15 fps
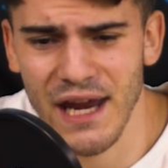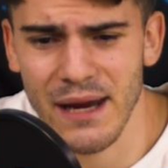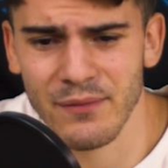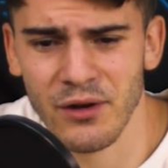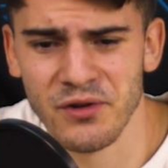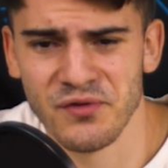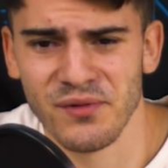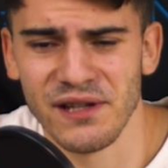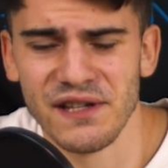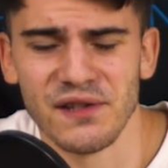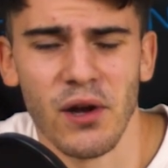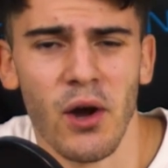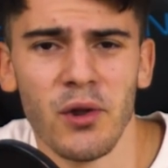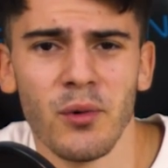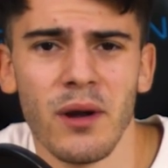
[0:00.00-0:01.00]
game that was
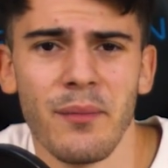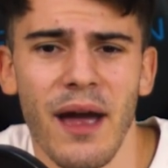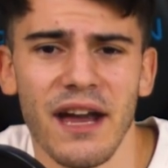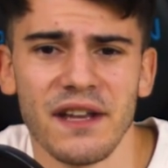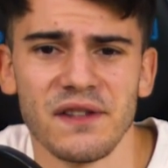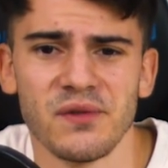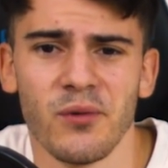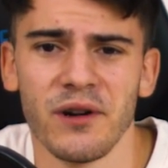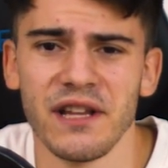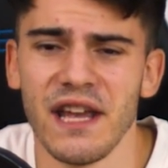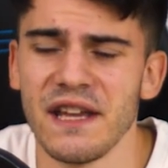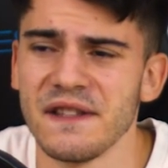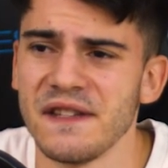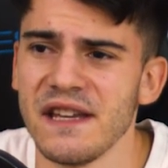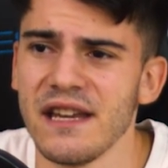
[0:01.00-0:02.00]
released all the way back in
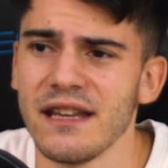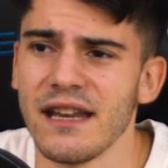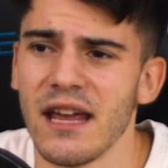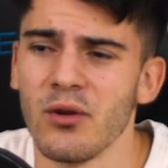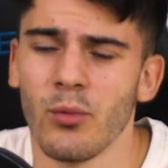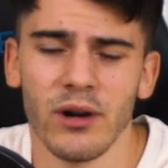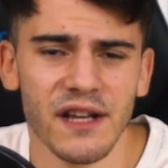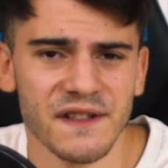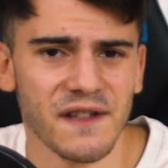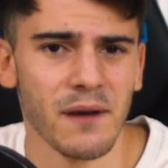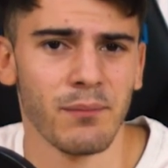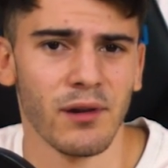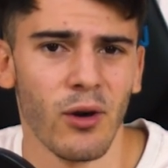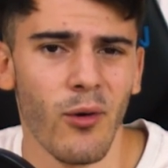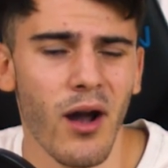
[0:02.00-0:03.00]
2018, and when I say
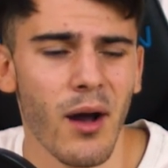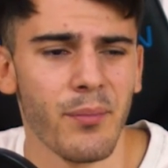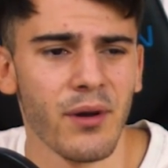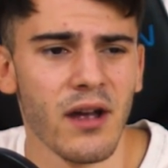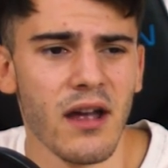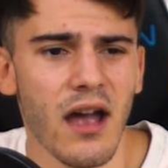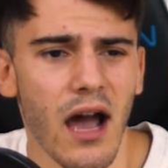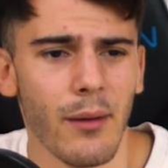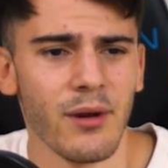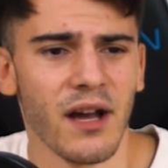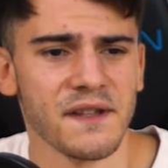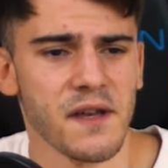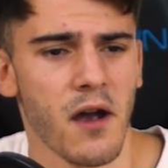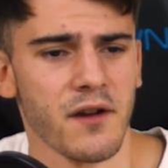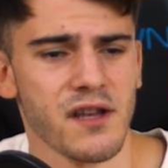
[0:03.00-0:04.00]
blow up, I'm
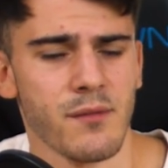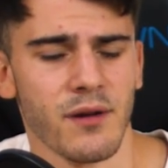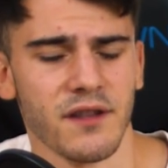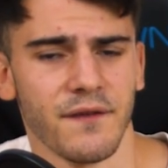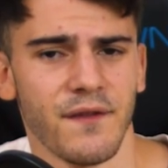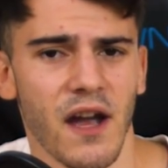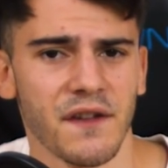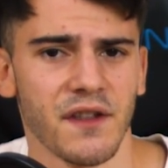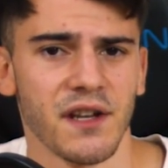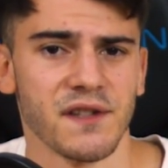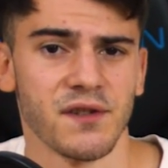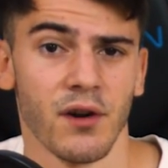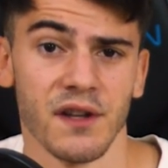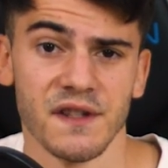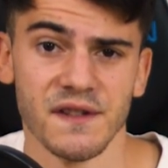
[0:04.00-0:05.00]
not talking about the fact that it
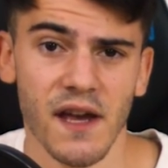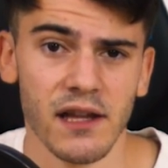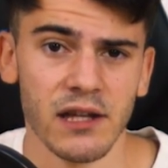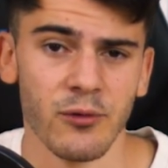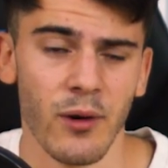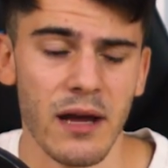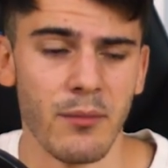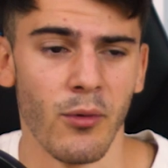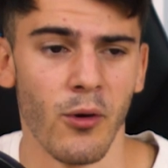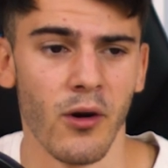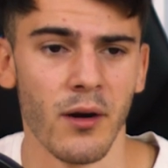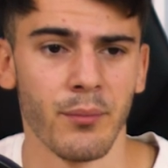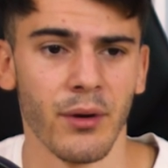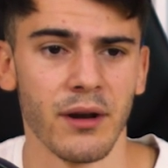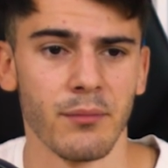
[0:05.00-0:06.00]
started selling way
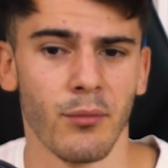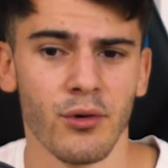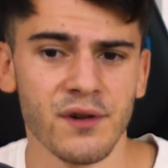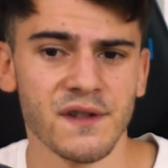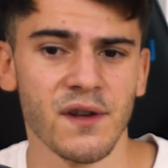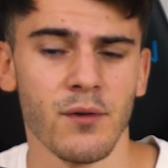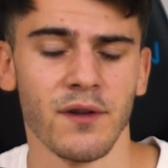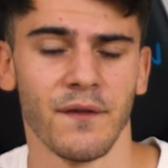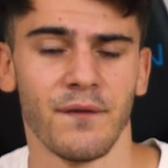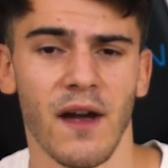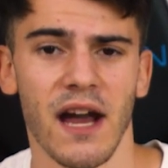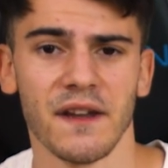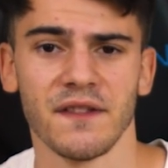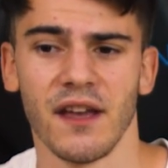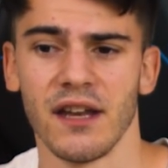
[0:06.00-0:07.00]
more, but more so the
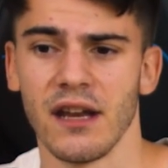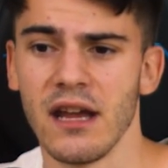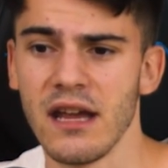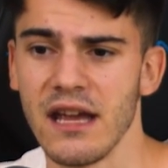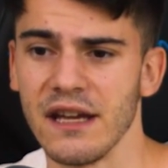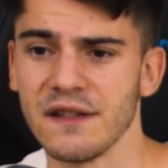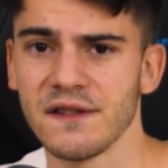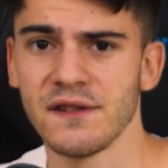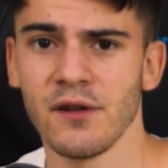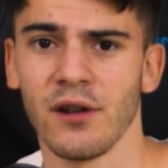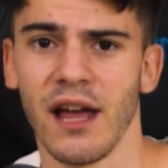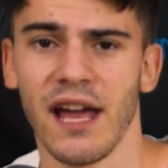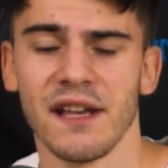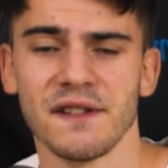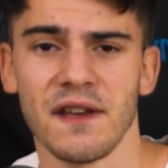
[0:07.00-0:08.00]
fact that it still
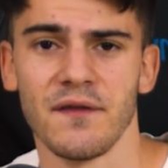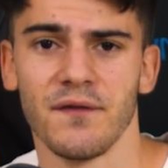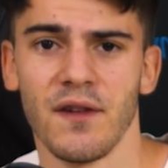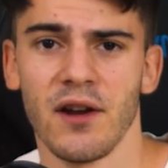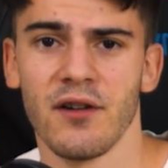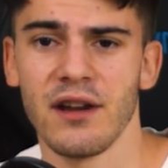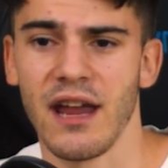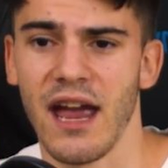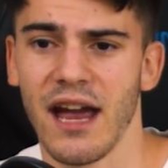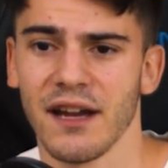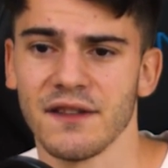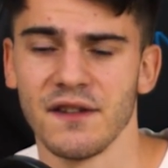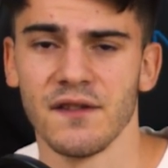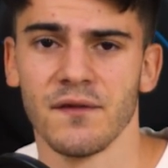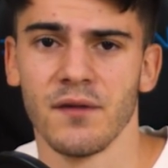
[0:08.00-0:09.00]
has a very
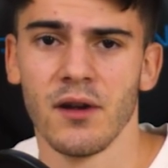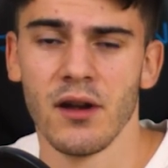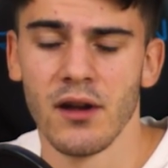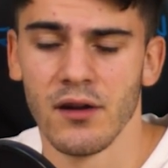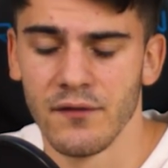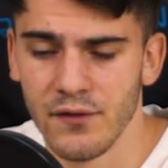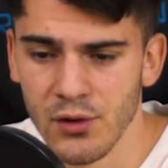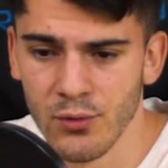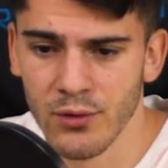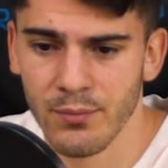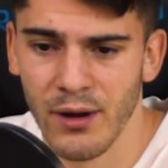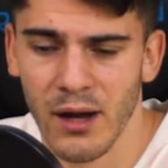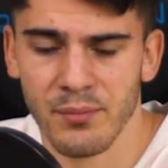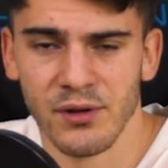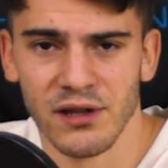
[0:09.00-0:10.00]
active viewer
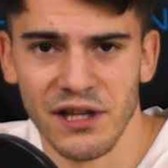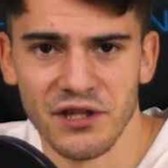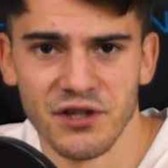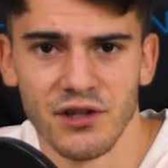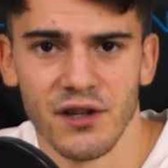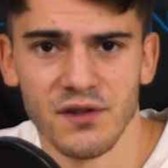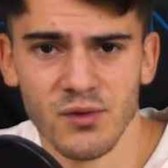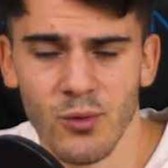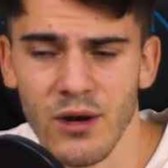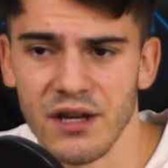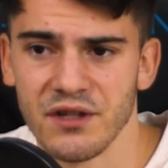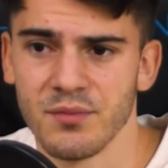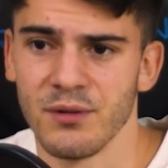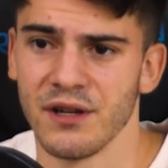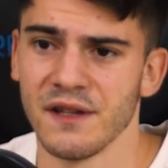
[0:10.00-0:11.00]
population on
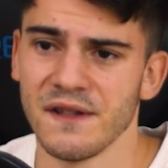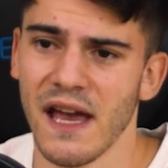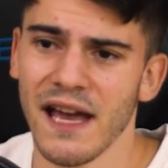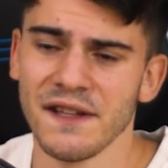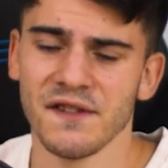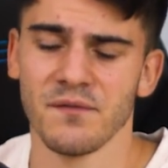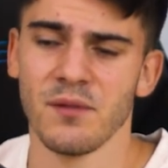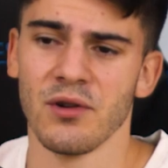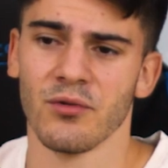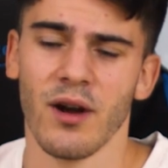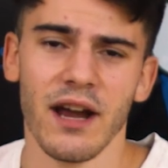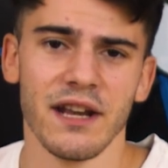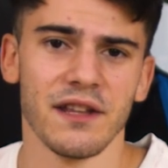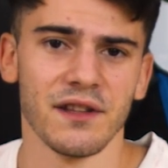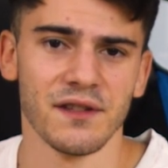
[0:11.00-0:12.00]
Twitch because as of me
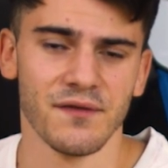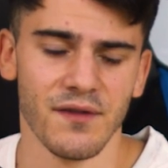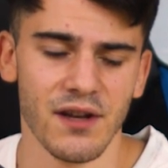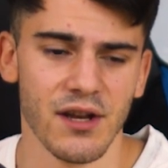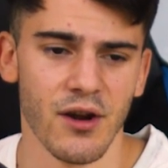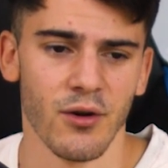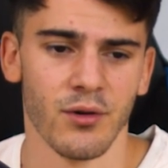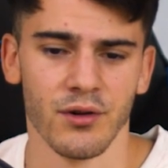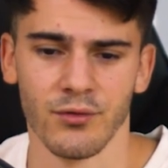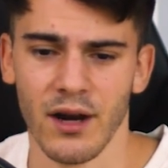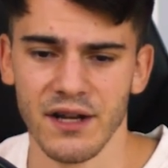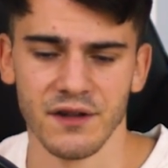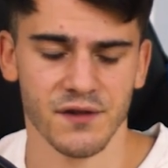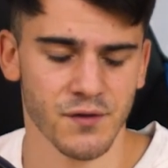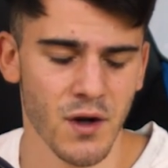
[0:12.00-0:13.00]
writing this video or
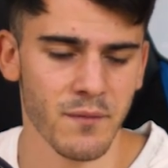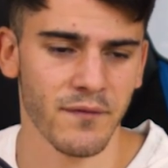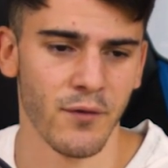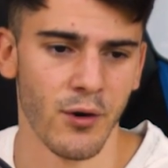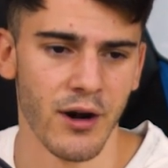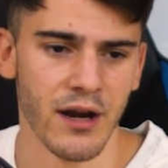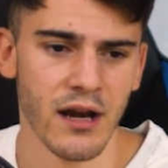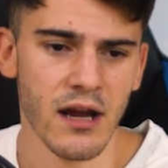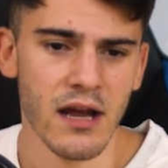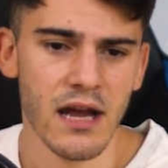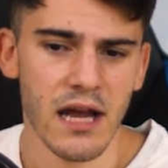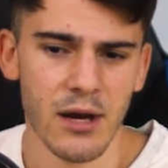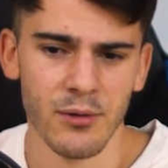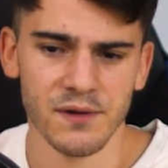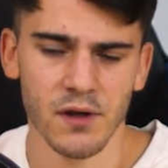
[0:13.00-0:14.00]
writing the script for it,
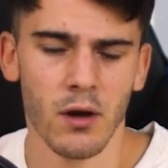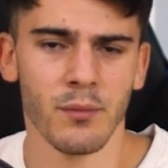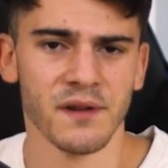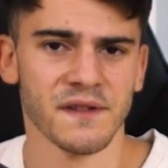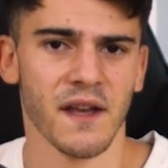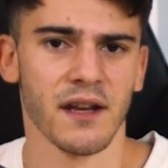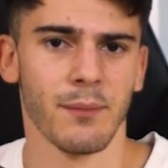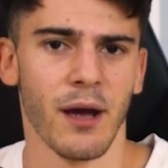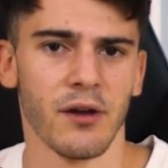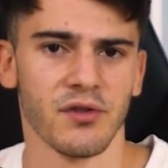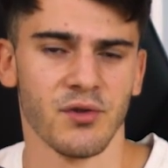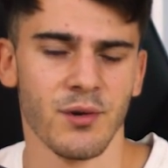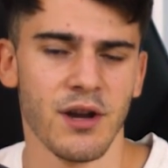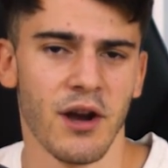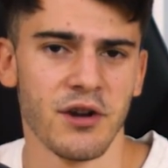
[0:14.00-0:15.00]
it was almost at
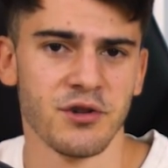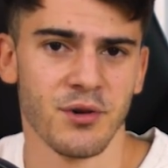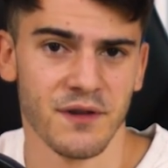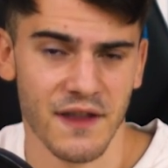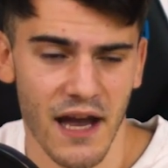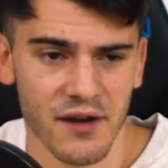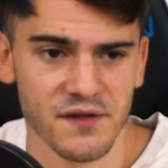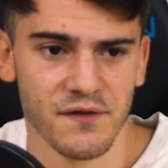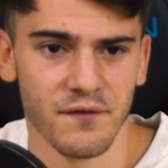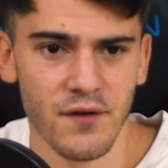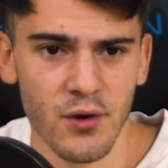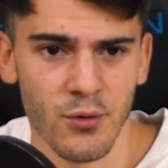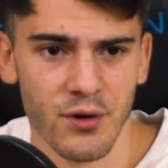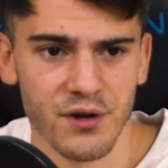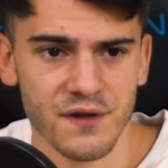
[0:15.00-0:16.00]
about 300,000
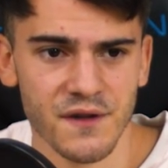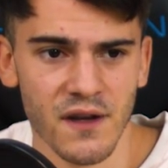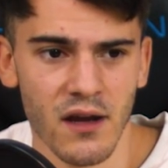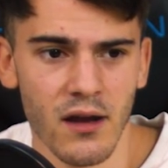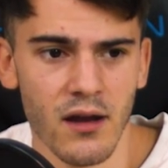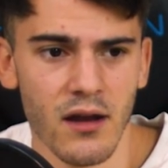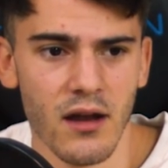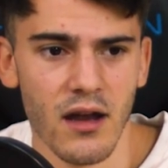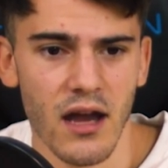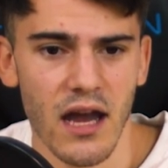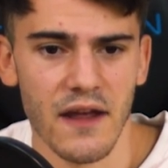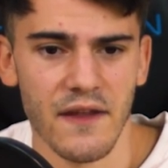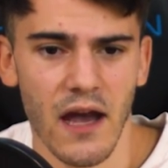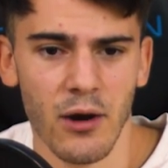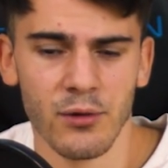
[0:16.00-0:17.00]
viewers,
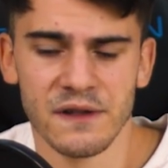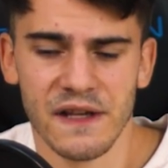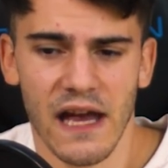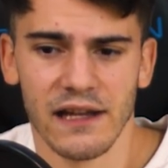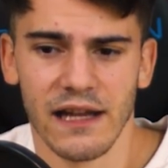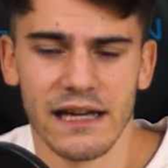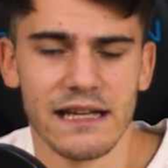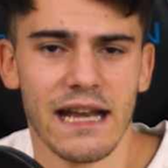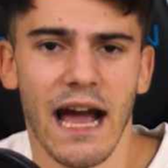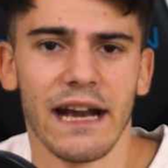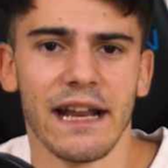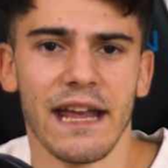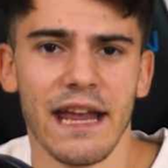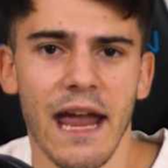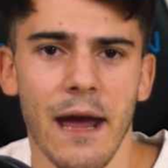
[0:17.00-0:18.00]
and that was at like
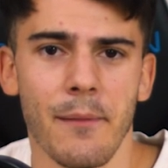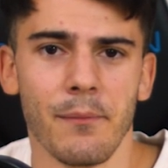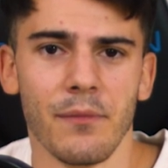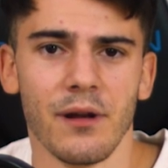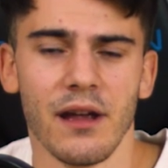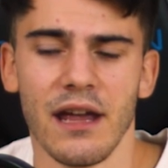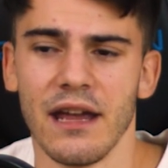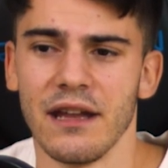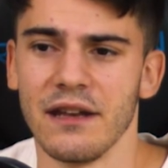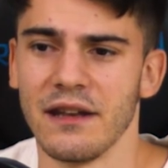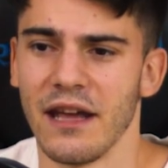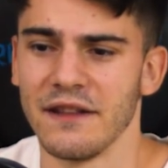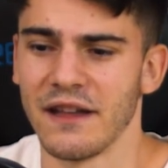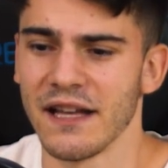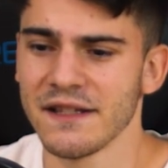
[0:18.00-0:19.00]
9 a.m. And
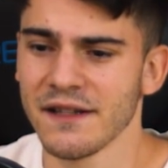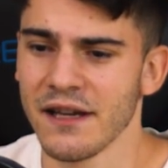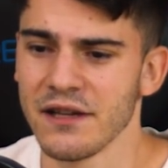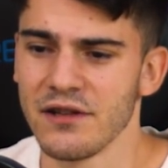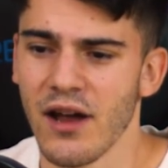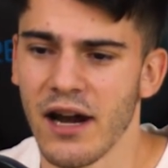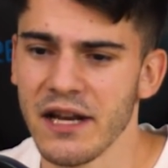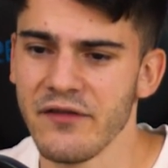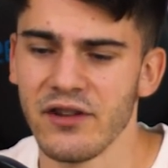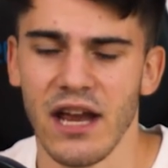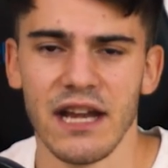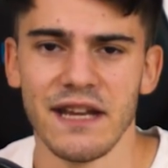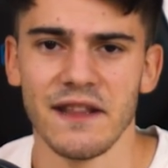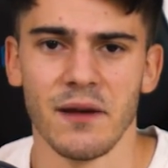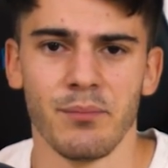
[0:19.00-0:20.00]
and that's like not even
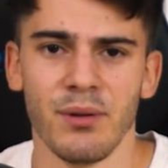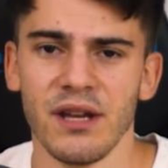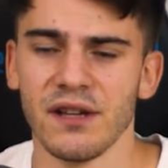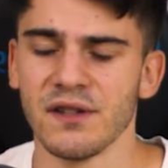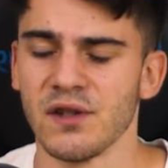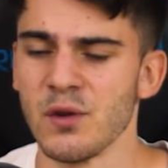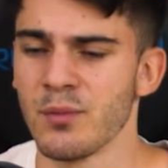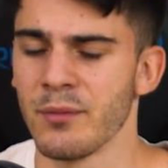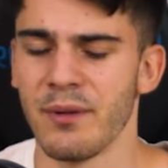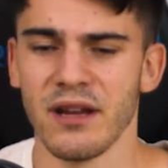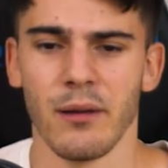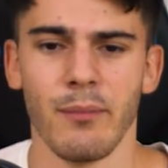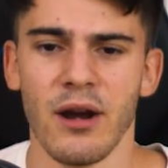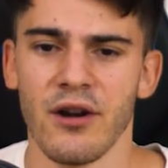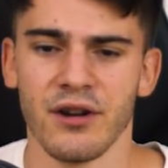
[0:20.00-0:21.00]
any of the big, super
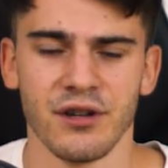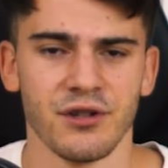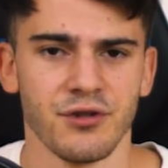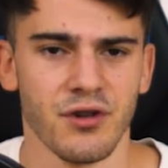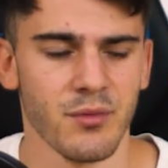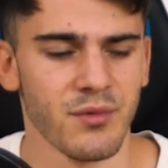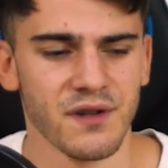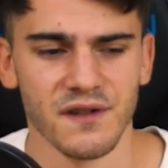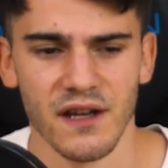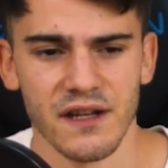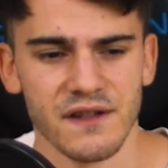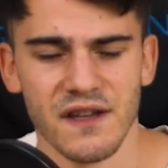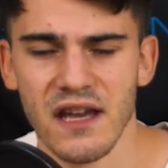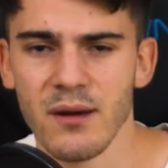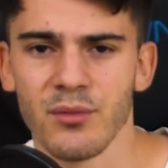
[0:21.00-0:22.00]
big American streamers
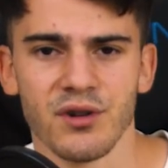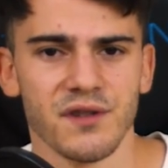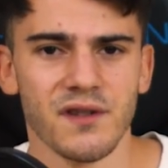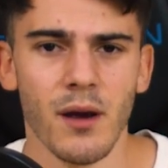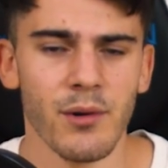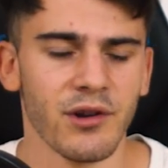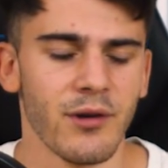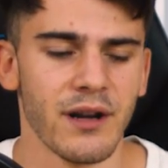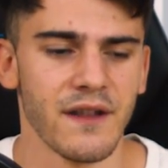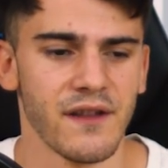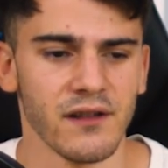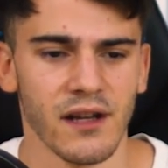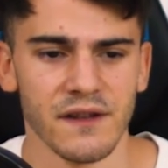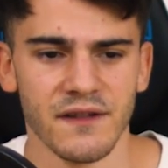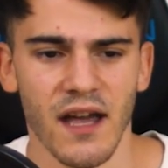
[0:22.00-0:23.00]
like Tim or Summit or
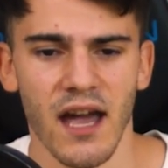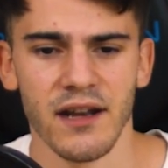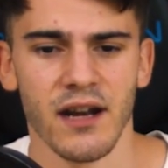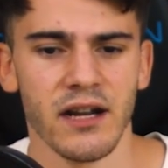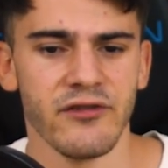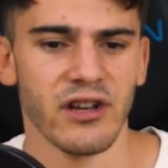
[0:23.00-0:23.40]
anything like that. Not